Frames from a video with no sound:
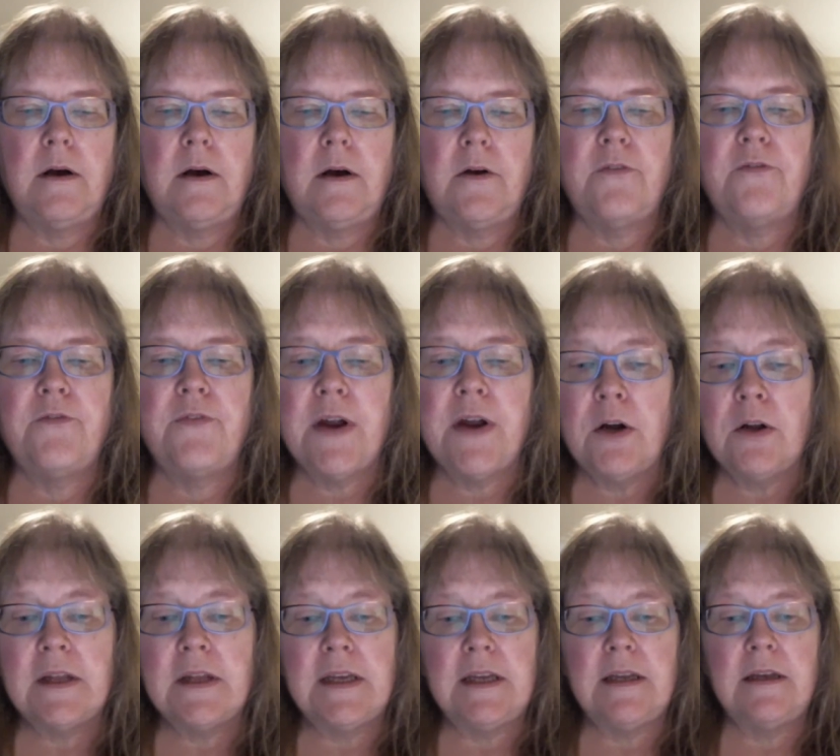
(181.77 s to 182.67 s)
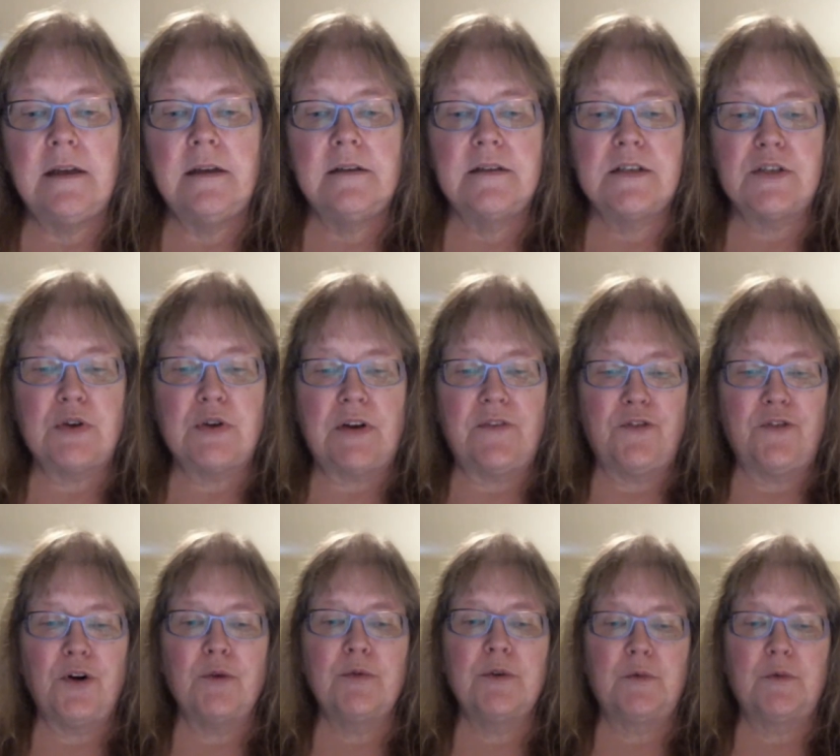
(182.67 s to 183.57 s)
a fairly
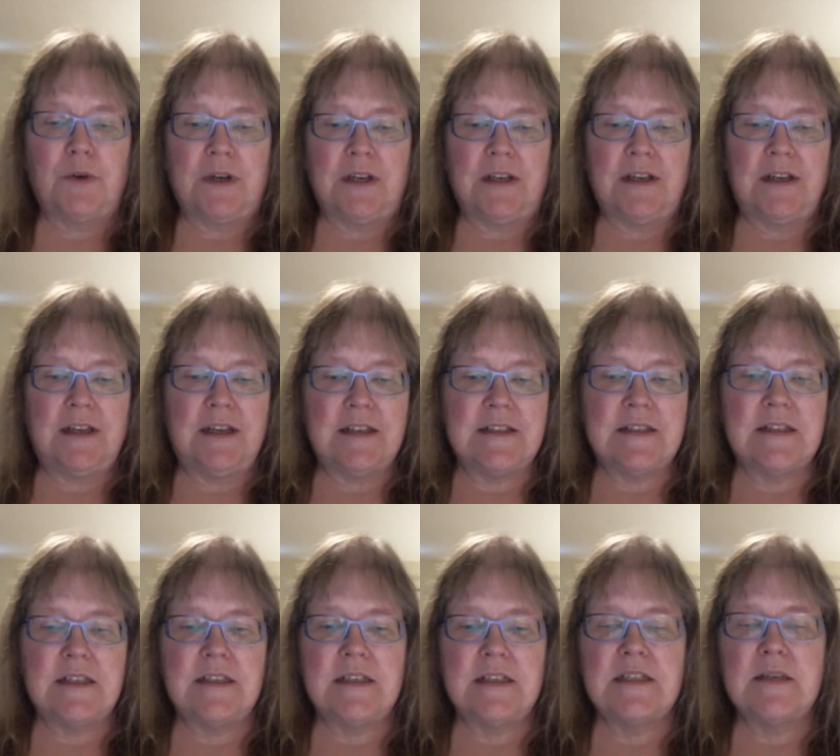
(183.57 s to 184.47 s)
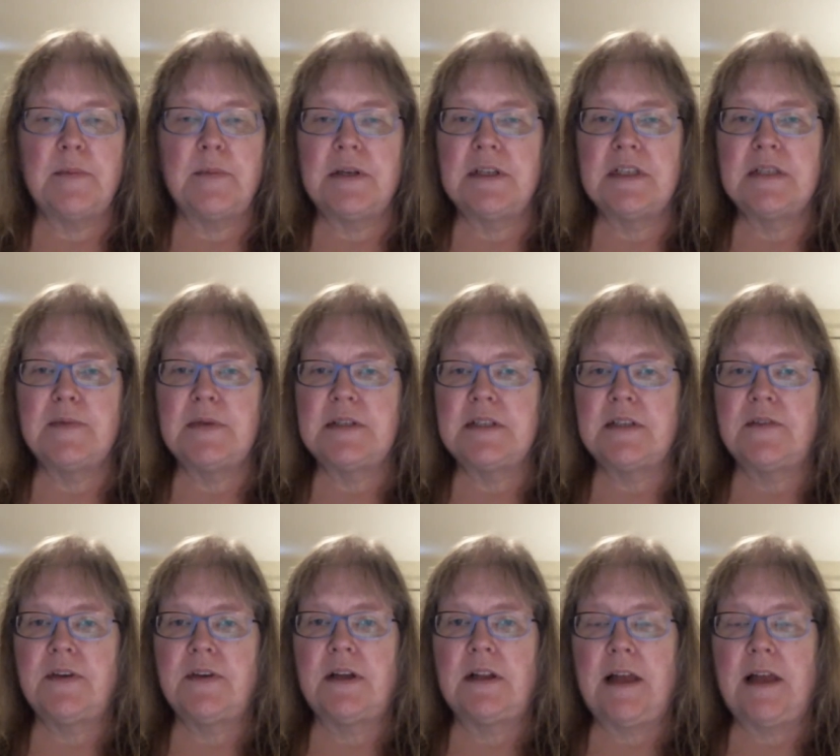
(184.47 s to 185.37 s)
straightforward one is the
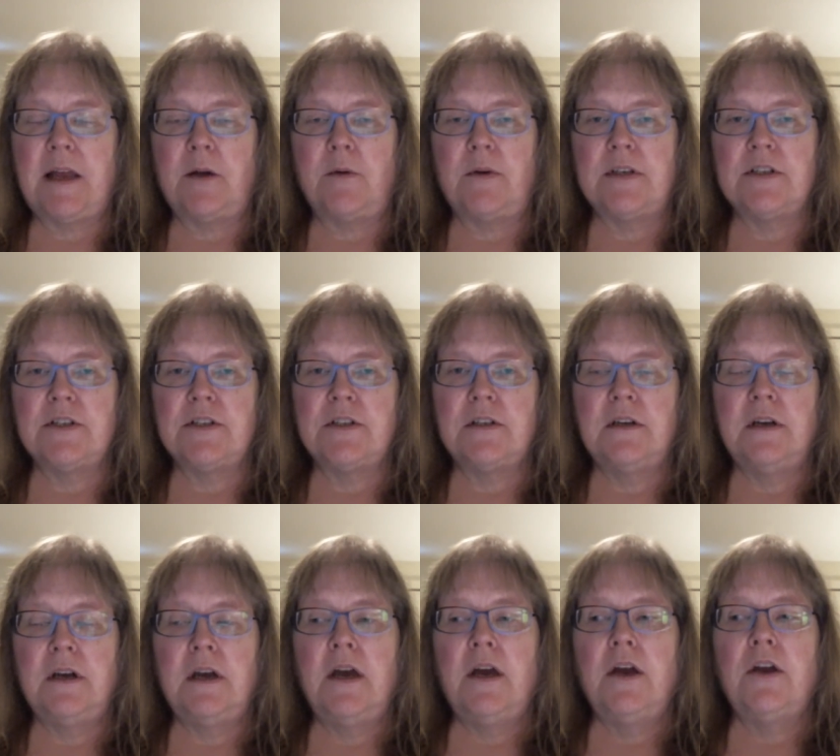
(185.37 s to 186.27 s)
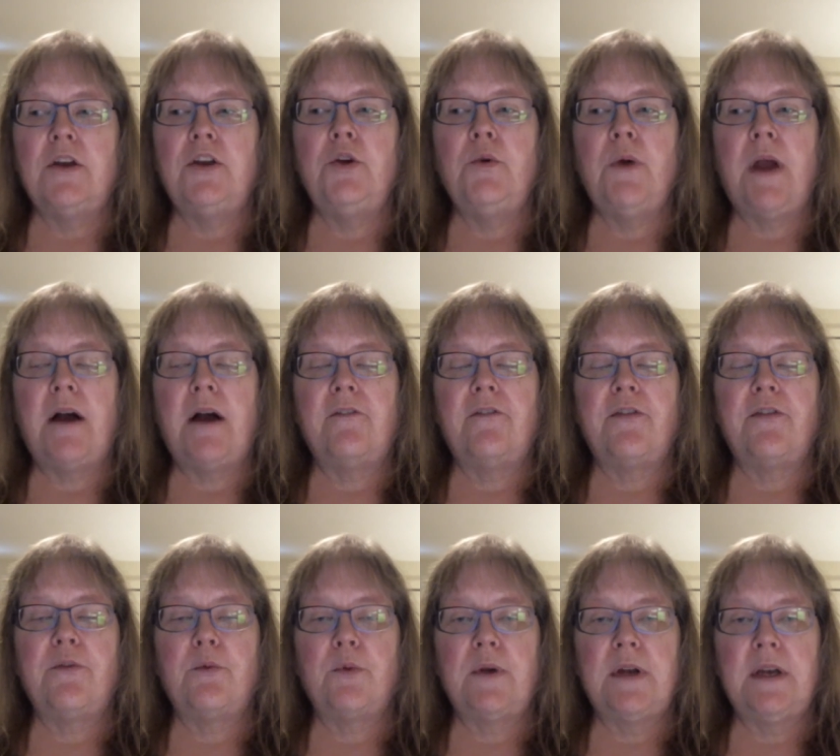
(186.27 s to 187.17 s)
discipline-specific language. You have
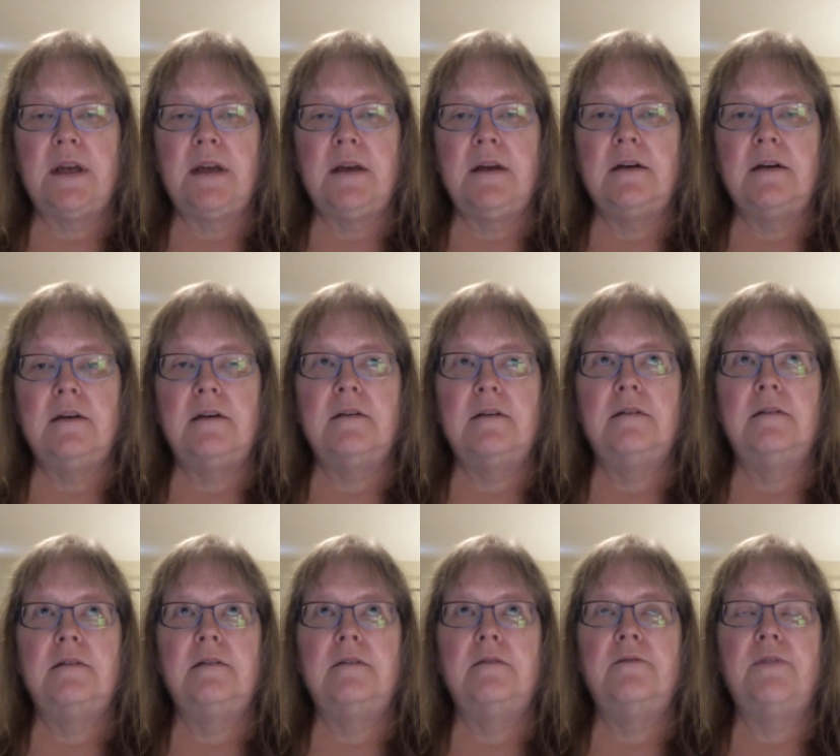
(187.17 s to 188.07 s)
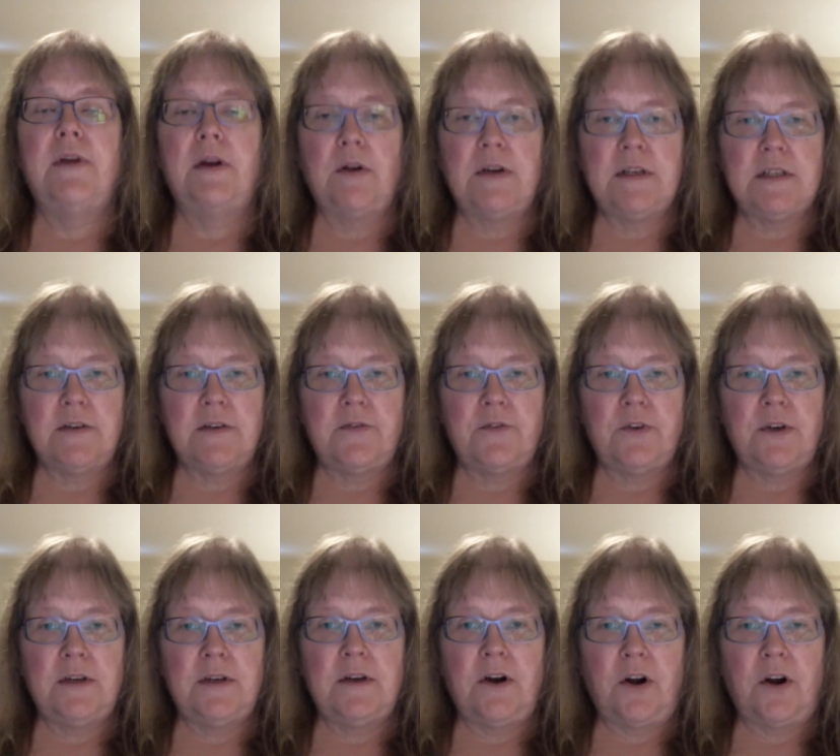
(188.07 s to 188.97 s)
three very
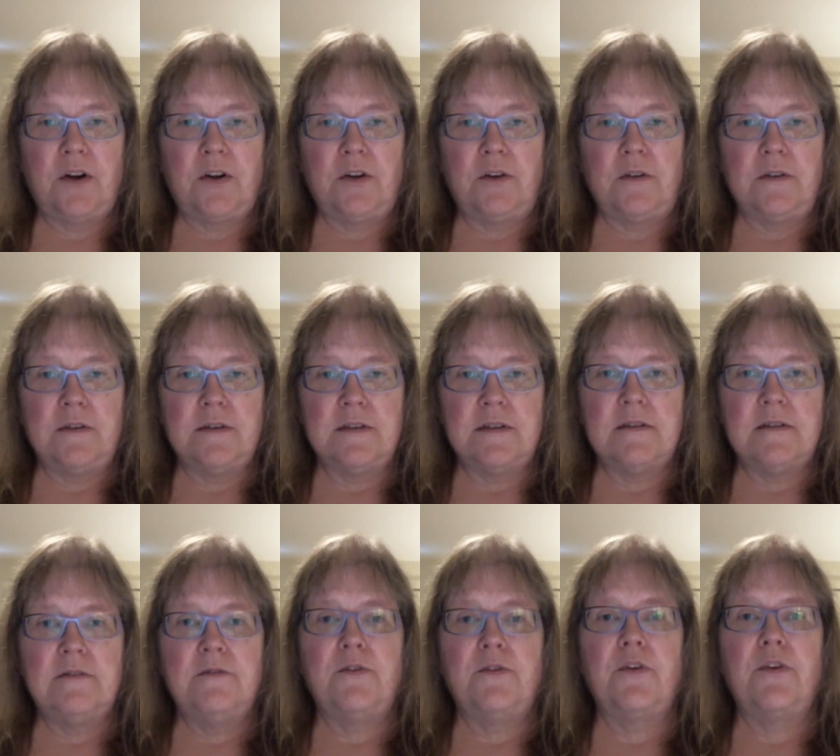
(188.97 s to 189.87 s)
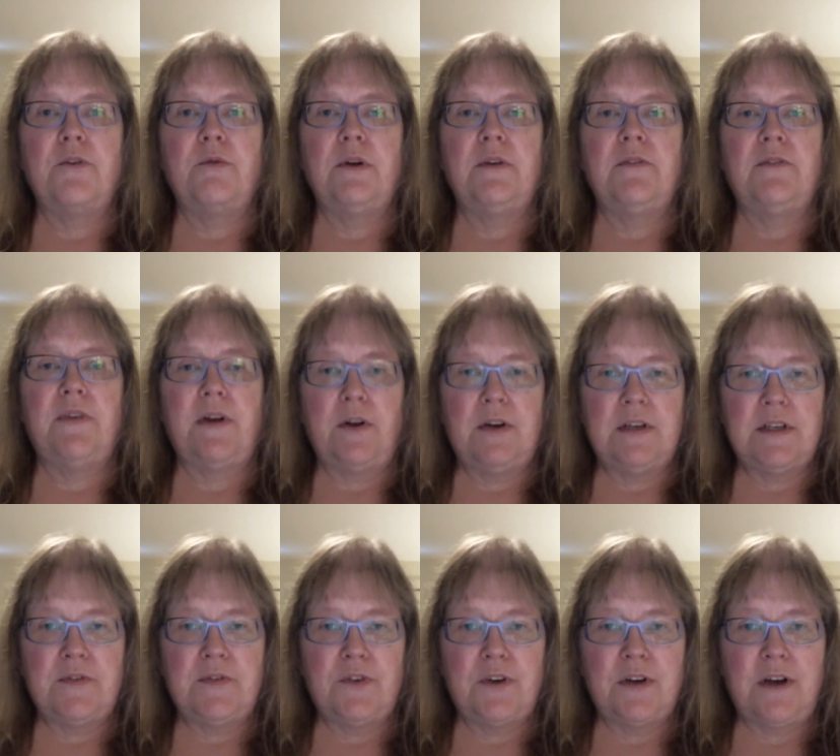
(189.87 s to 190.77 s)
different articles for three very
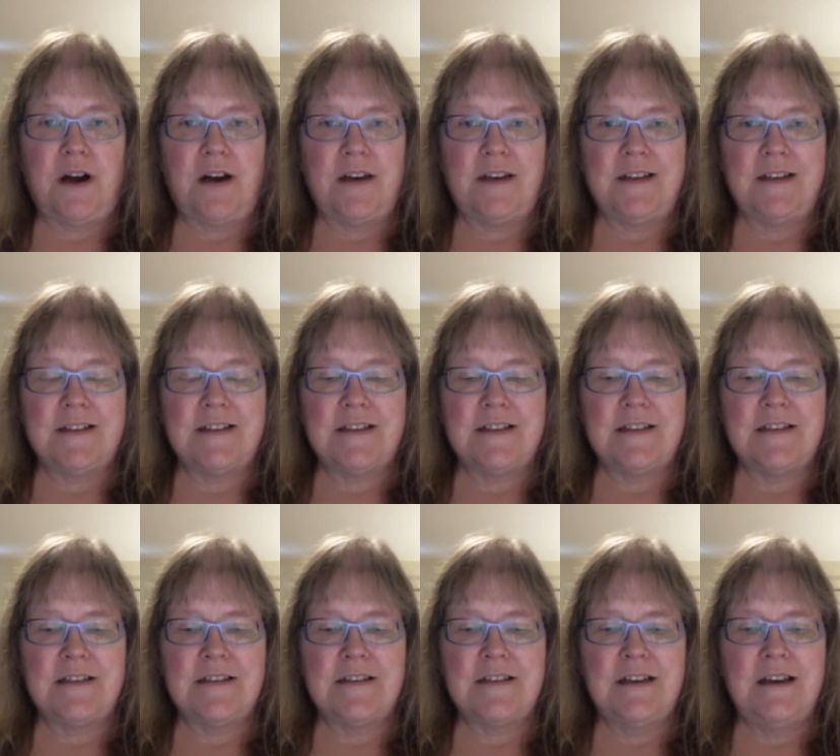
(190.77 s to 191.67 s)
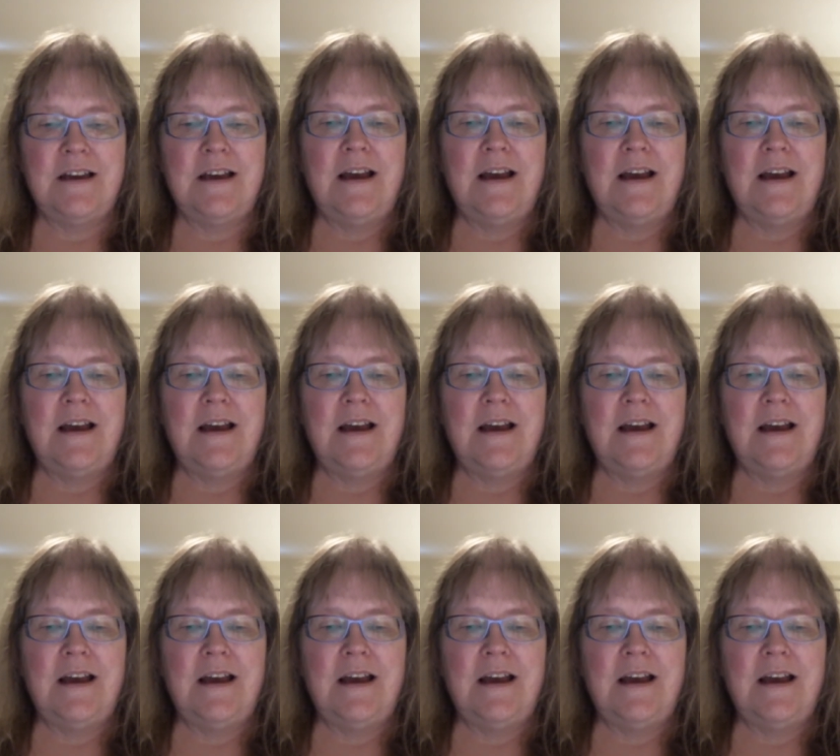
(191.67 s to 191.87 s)
different audiences,